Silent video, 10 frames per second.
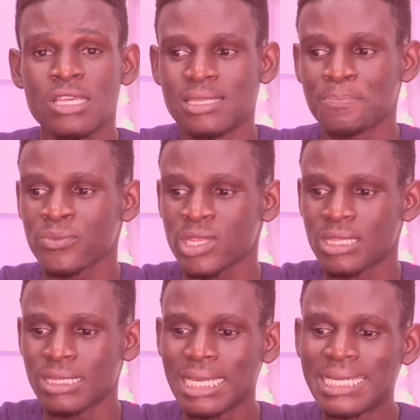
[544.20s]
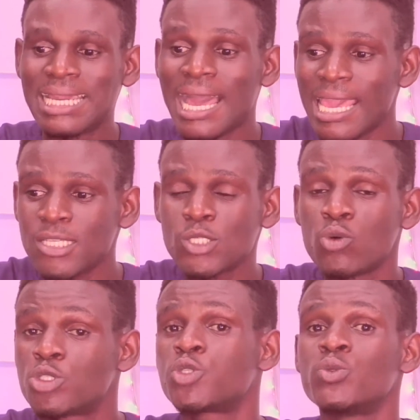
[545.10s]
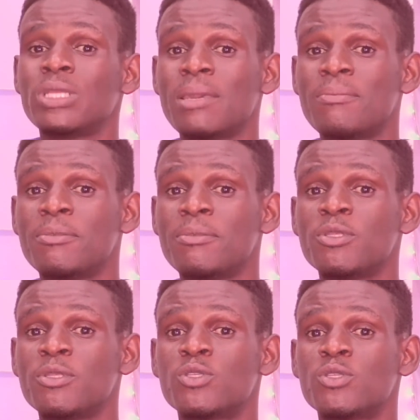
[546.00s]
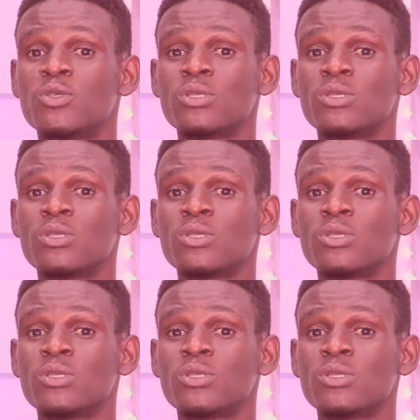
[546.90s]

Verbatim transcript: that the guys who threw them into the fire